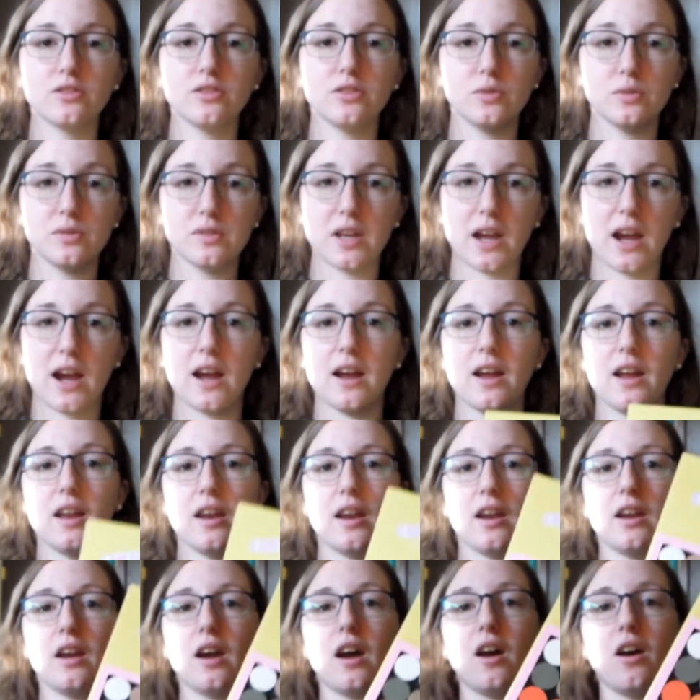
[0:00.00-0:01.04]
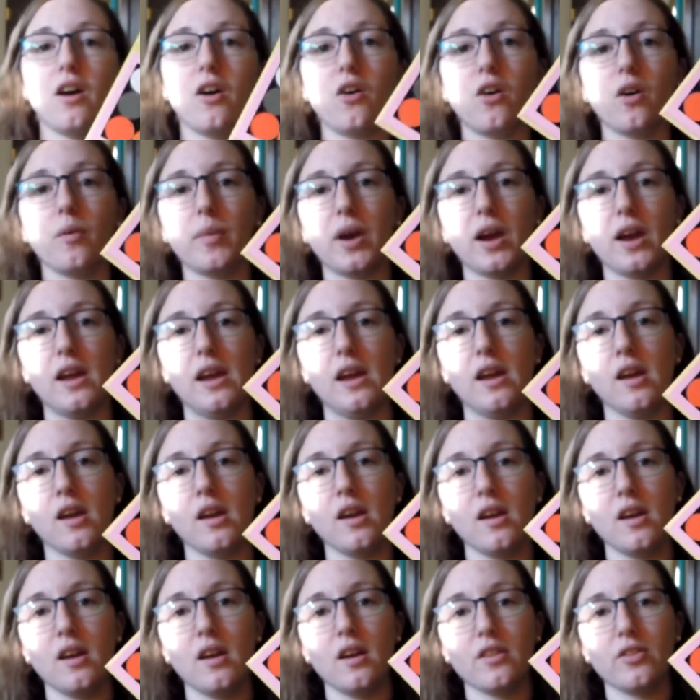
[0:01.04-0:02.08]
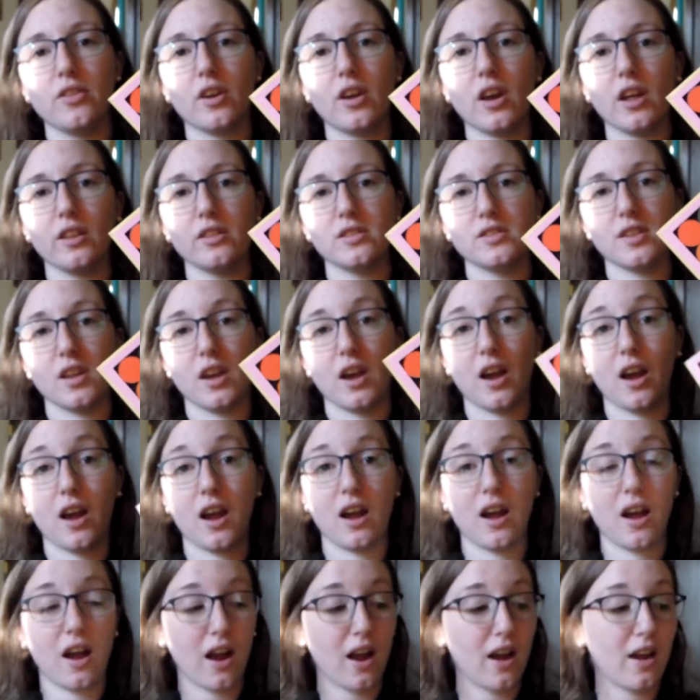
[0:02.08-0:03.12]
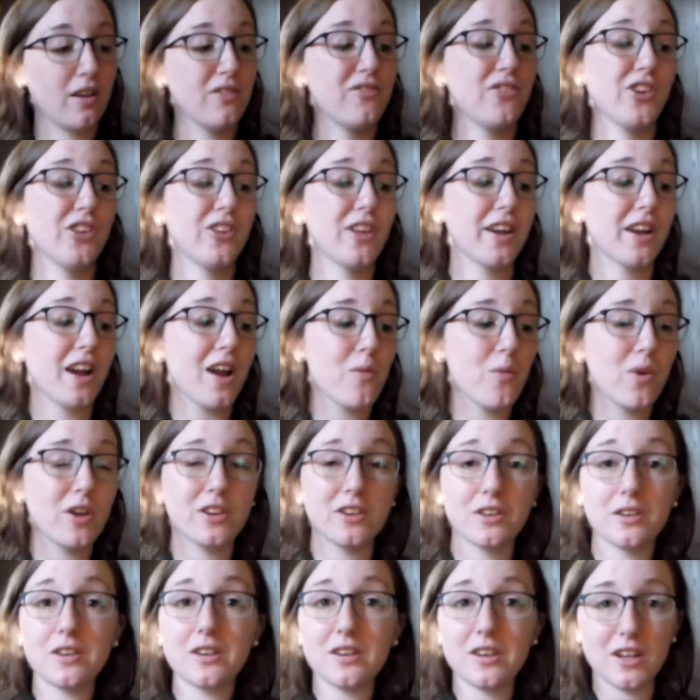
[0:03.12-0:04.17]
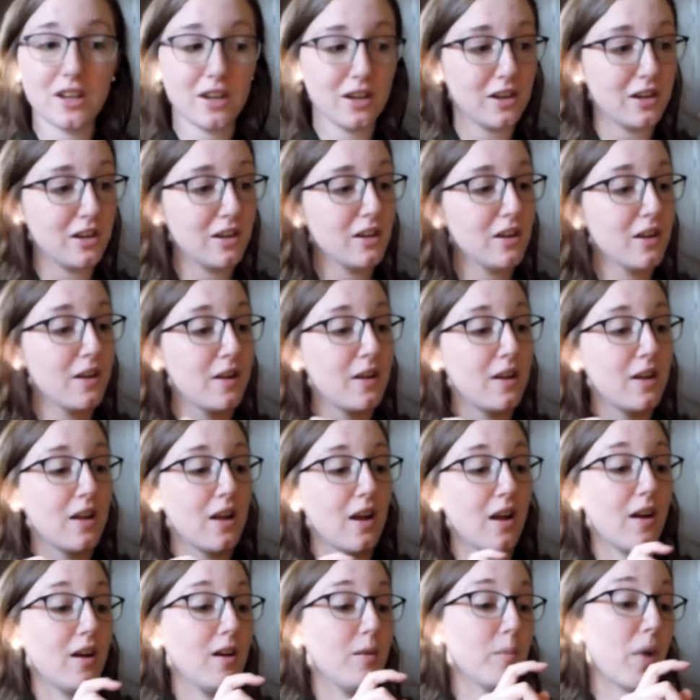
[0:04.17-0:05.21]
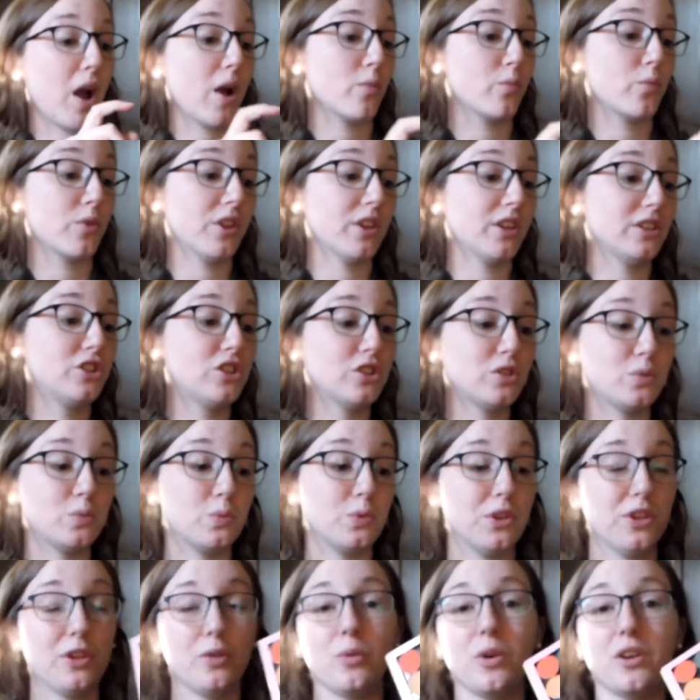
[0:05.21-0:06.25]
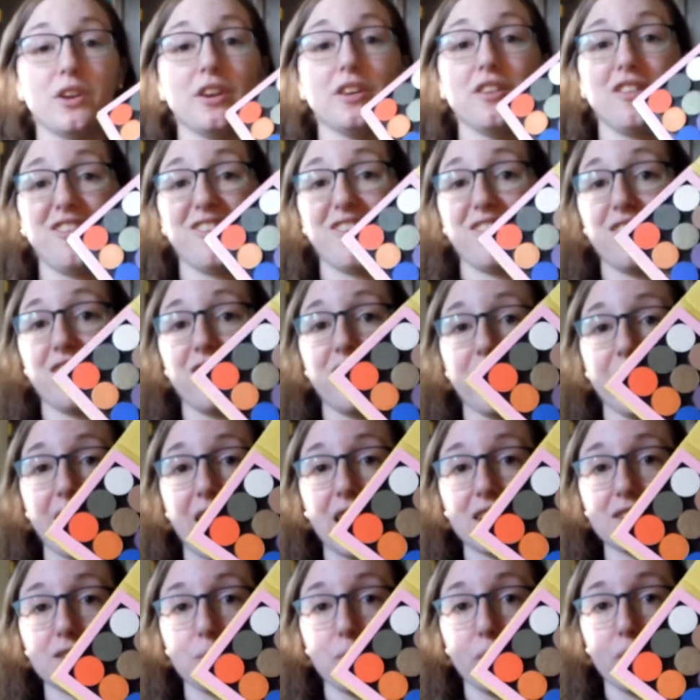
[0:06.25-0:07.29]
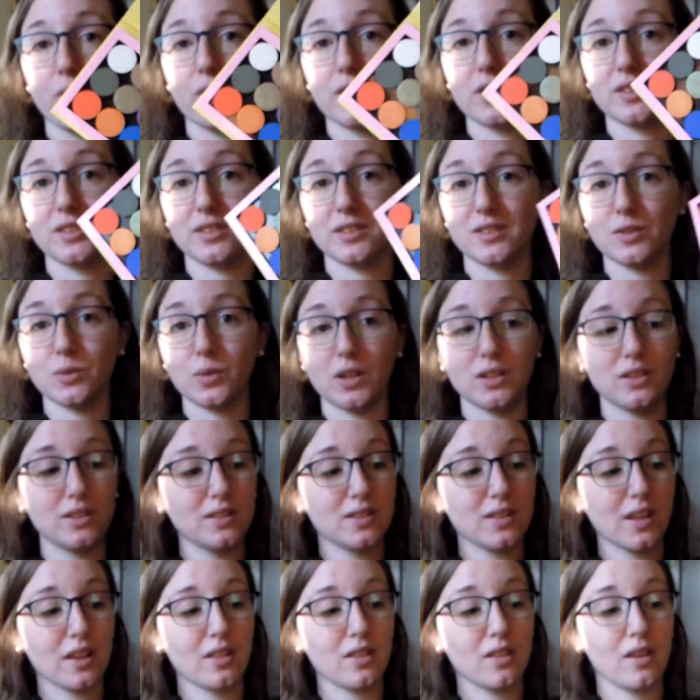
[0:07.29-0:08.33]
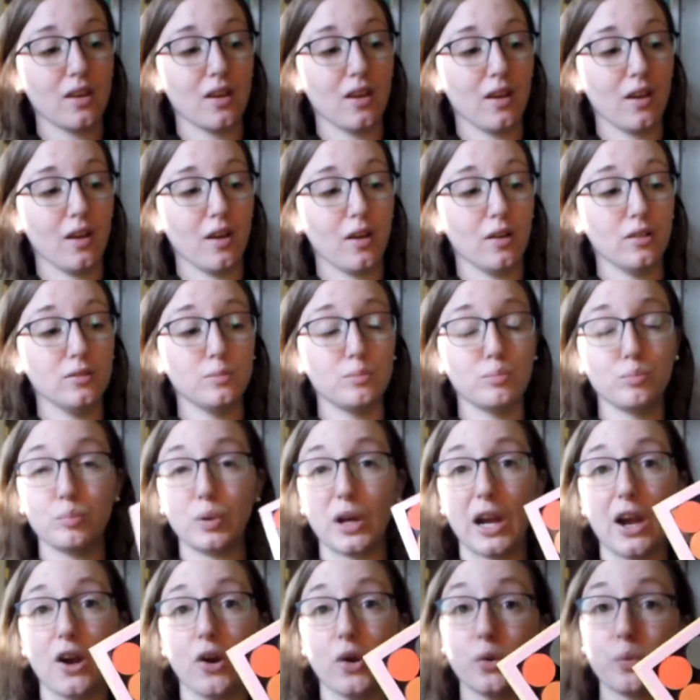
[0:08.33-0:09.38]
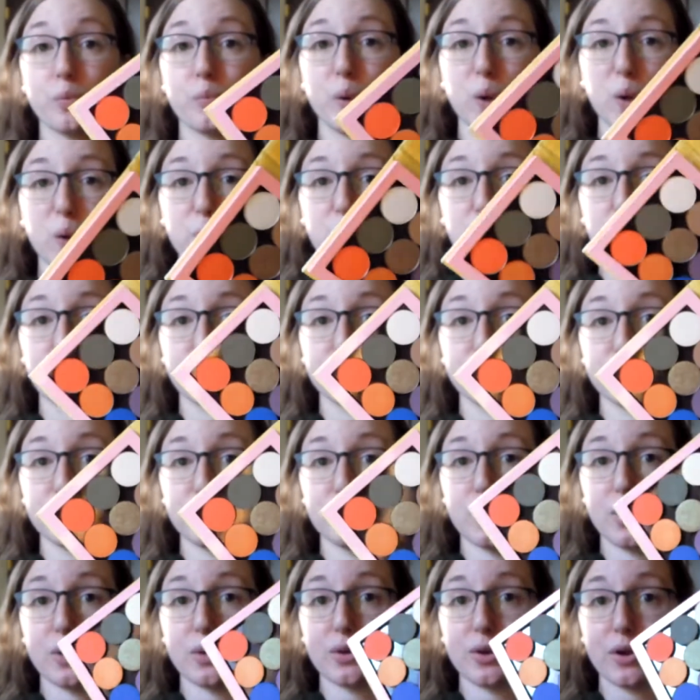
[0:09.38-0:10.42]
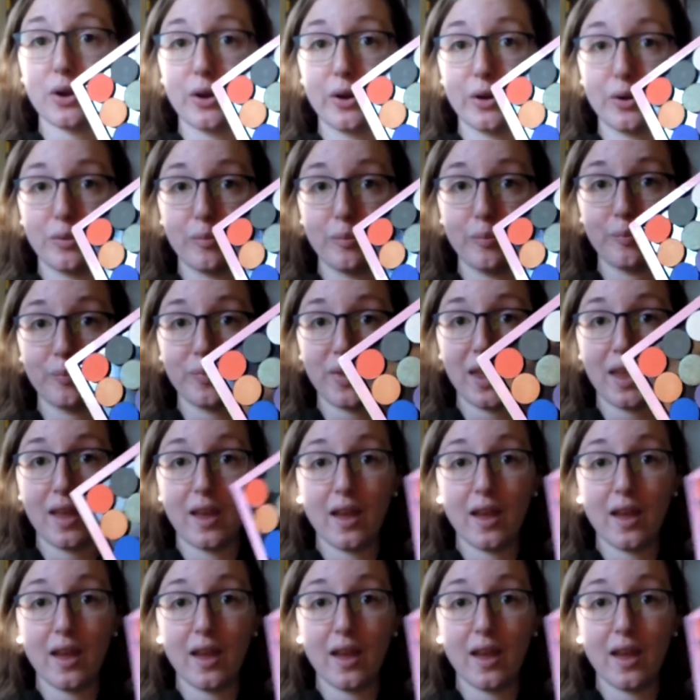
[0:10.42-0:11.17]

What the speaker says: do that, and I got all the colors that I feel like I wanted in here. I really wanted Glass Bowl, because this one is like the brown purple duochrome.